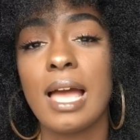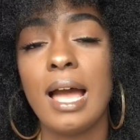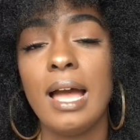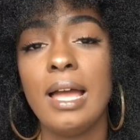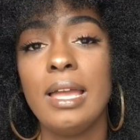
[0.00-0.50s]

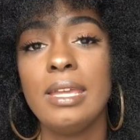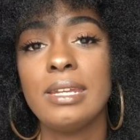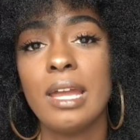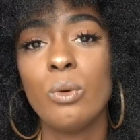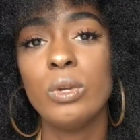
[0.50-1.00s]

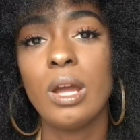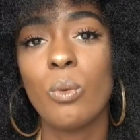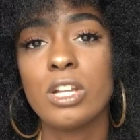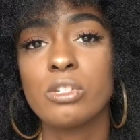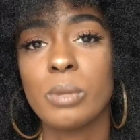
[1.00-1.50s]
Now when I
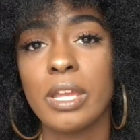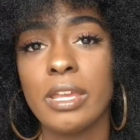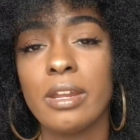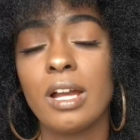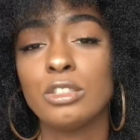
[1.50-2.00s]
wash my
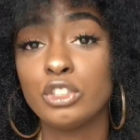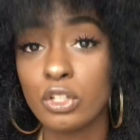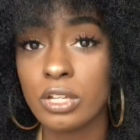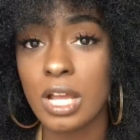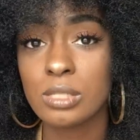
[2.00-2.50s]
hair, I'll show
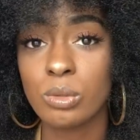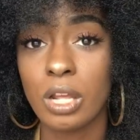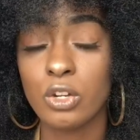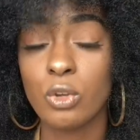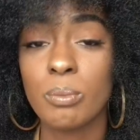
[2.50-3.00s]
you guys when
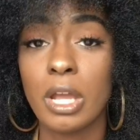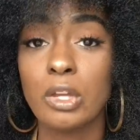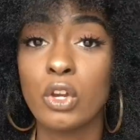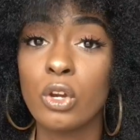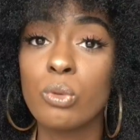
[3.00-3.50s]
I do my
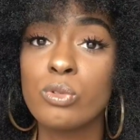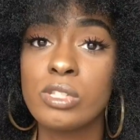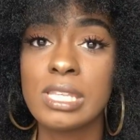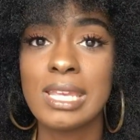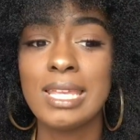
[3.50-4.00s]
curl
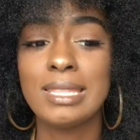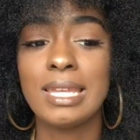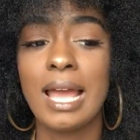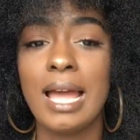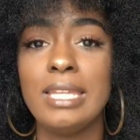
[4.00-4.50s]
routine
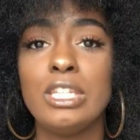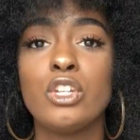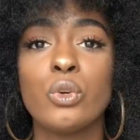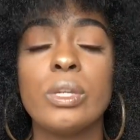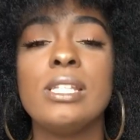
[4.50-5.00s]
that I
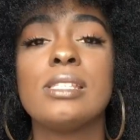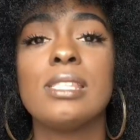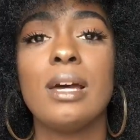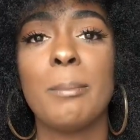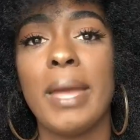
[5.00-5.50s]
decrease
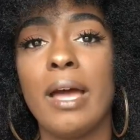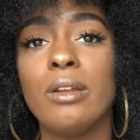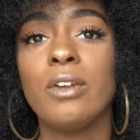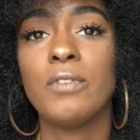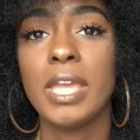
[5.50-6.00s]
the
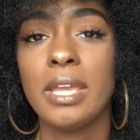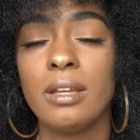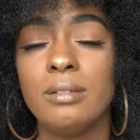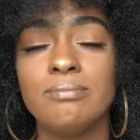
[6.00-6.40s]
amount of hair,